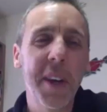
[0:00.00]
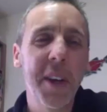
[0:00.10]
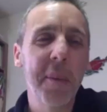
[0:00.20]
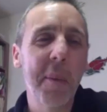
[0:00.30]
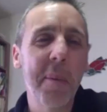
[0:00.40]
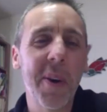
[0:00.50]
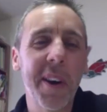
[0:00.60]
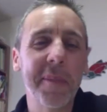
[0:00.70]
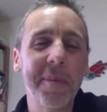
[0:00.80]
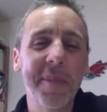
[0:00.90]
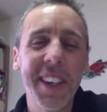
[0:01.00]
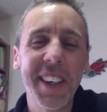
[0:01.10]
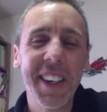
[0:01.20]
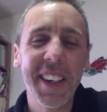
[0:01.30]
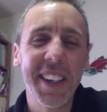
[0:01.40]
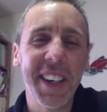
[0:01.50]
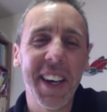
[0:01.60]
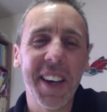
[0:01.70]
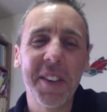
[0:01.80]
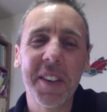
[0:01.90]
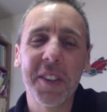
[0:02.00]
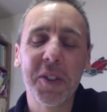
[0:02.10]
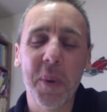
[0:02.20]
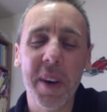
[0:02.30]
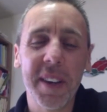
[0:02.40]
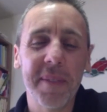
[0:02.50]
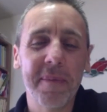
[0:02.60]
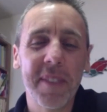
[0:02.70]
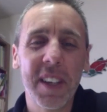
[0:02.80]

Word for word: being a proponent. Yeah, that's great.